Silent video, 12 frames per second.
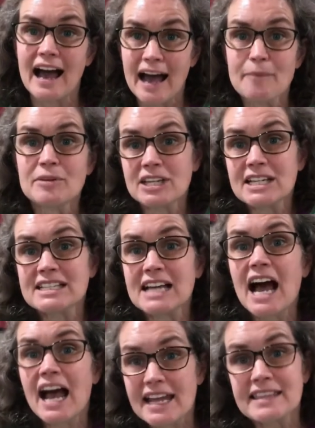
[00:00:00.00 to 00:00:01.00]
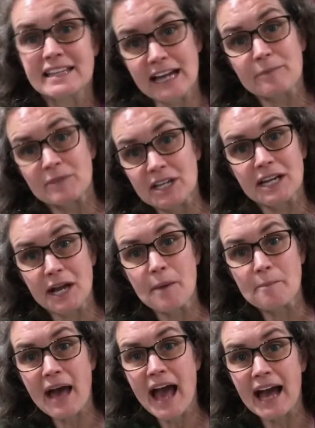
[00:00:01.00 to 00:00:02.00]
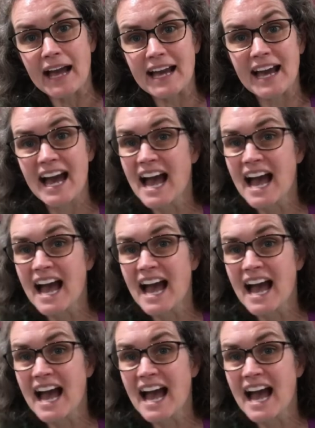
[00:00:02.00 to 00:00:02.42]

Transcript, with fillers: I'm going to die and then I'm going to come back.